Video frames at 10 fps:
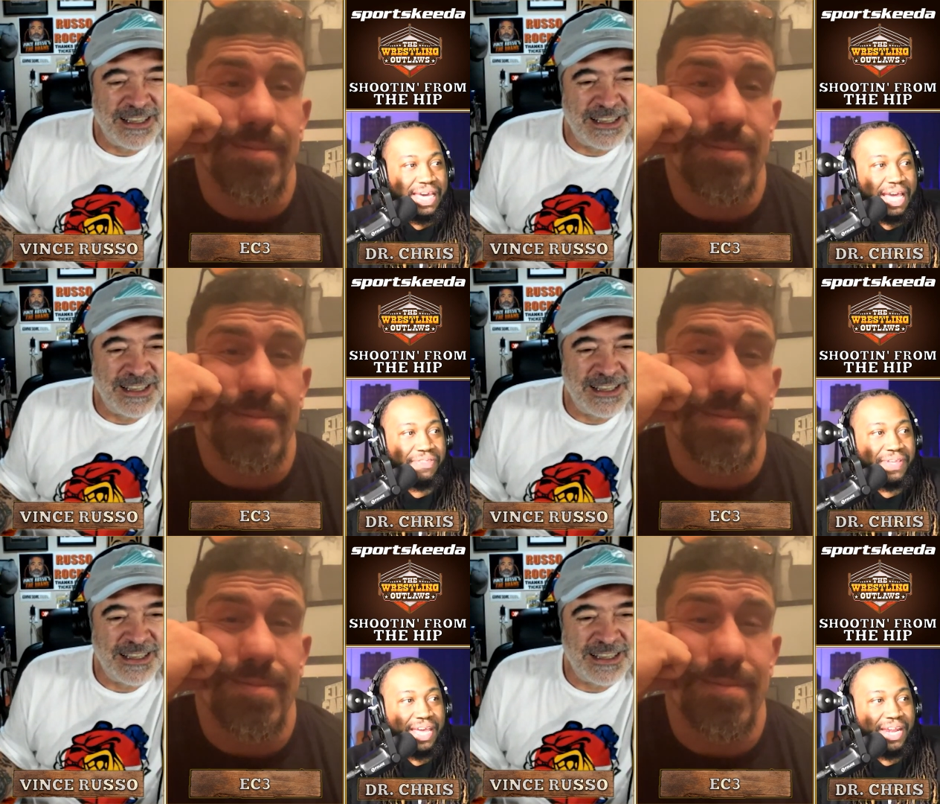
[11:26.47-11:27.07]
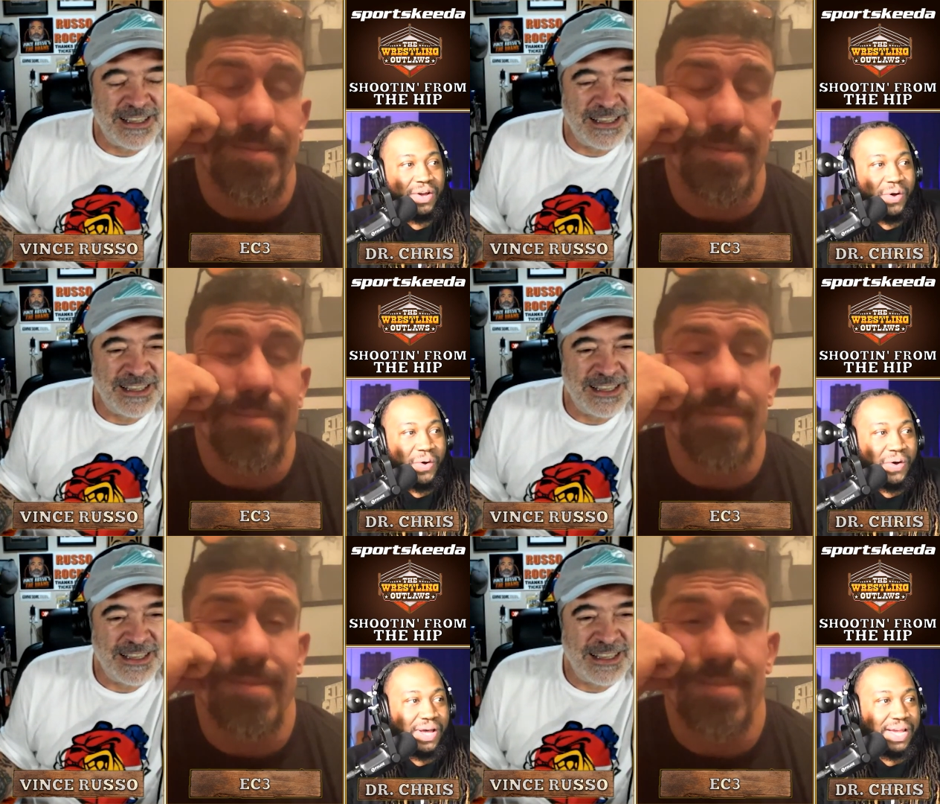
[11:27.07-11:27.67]
Speaker 1: and then
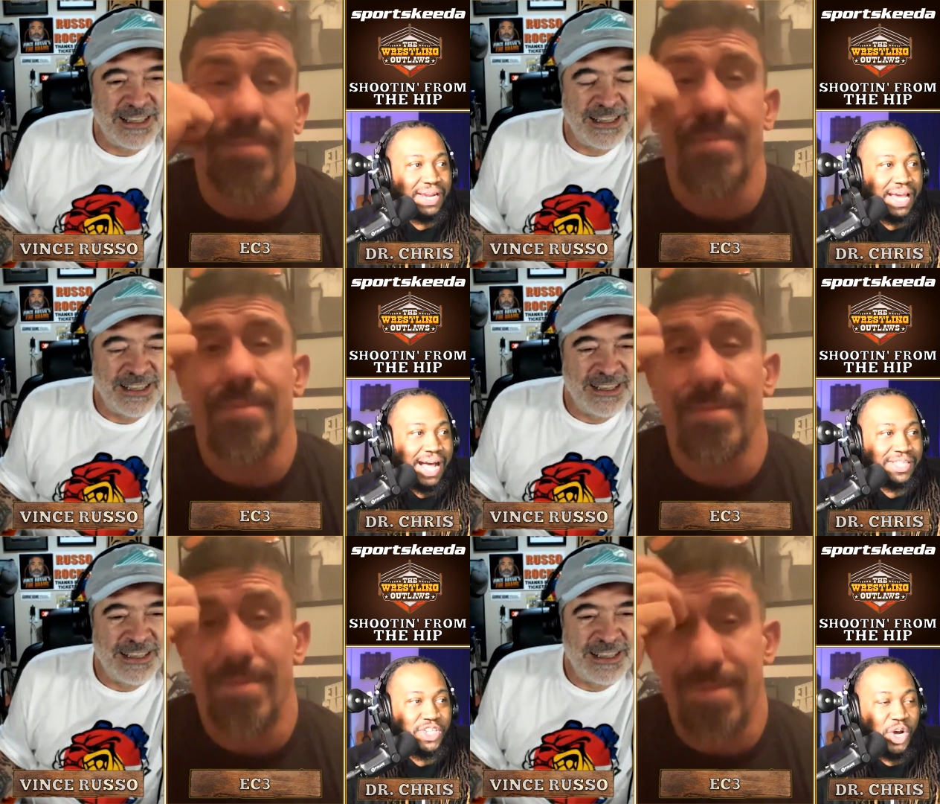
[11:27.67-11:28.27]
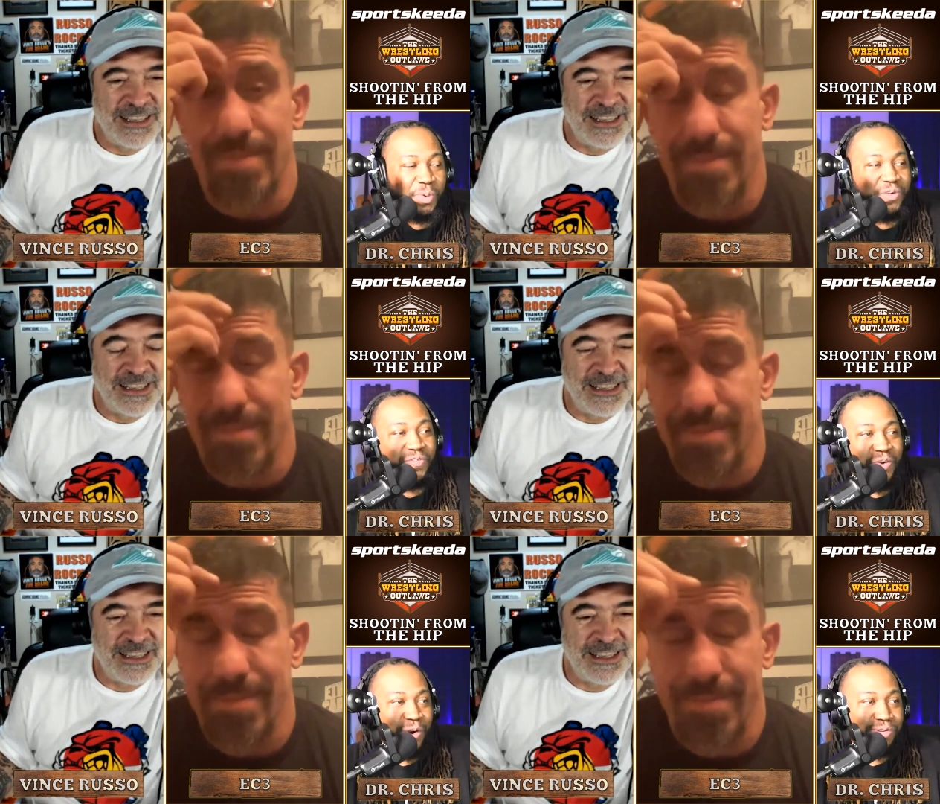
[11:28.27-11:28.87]
on October
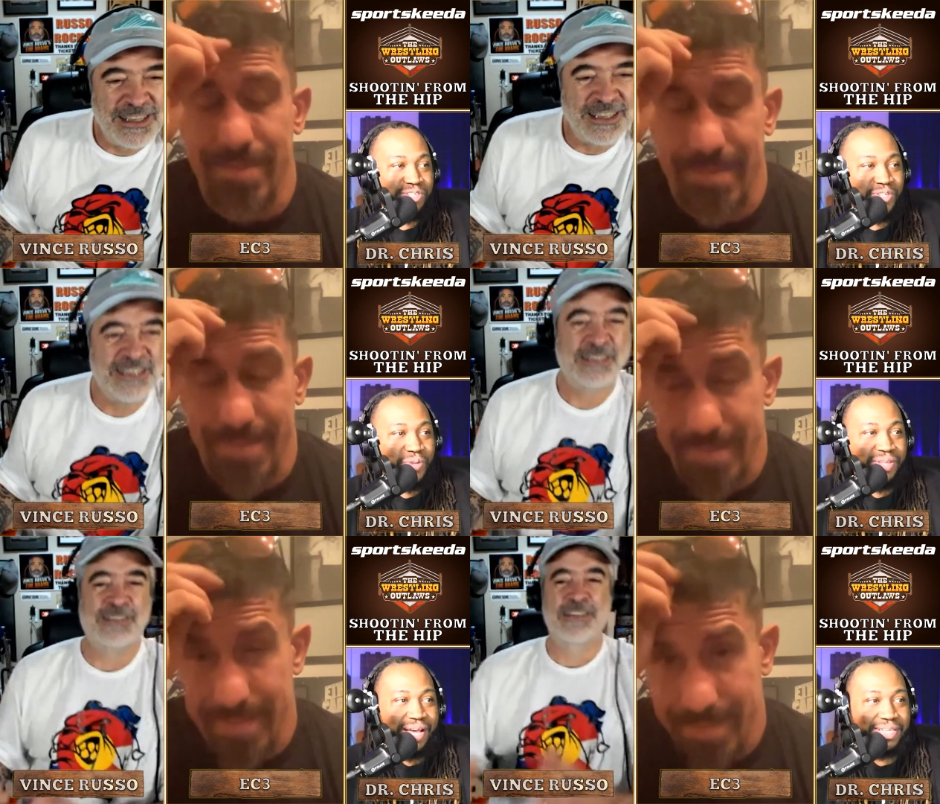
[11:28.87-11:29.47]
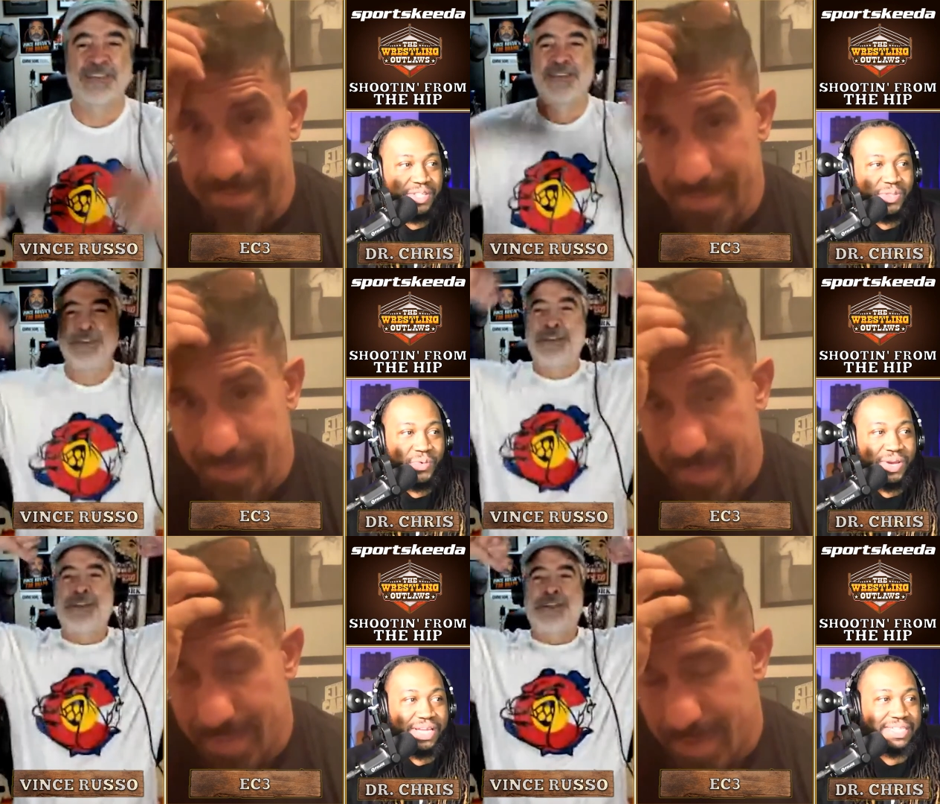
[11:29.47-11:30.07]
first, two thousand
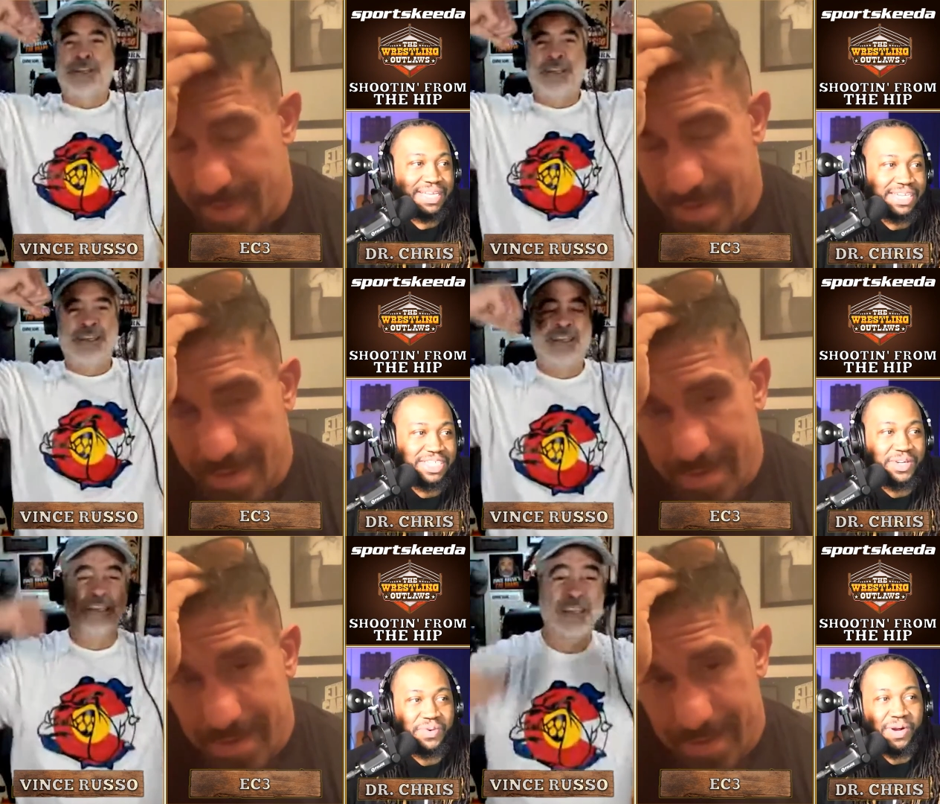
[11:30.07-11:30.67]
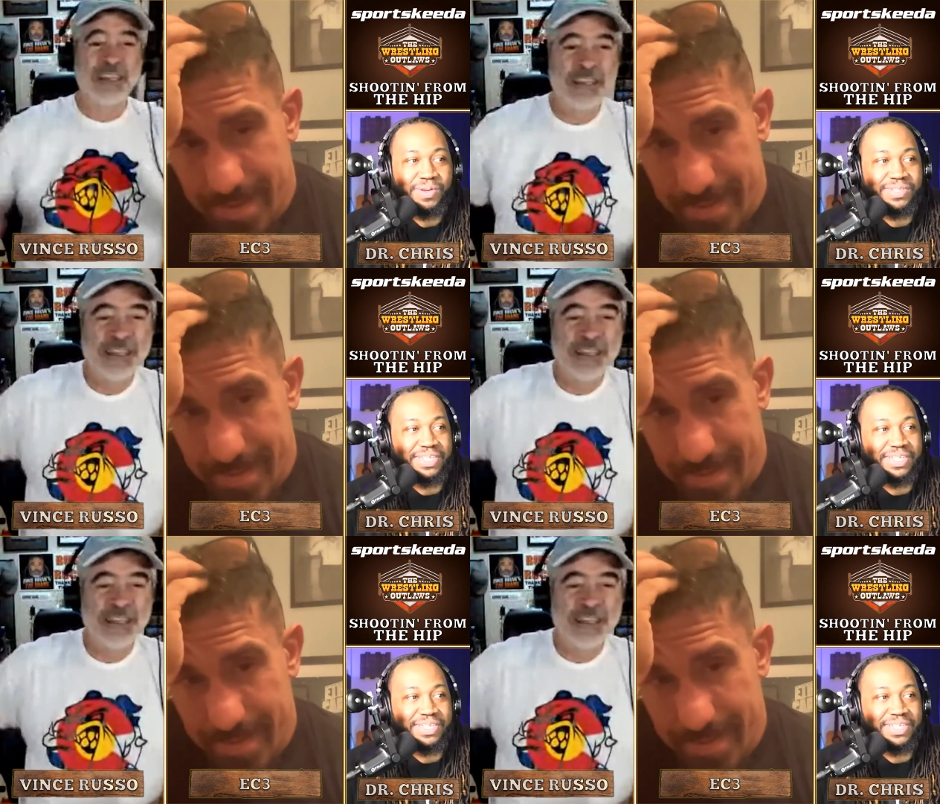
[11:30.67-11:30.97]
three, Dusty Rhodes and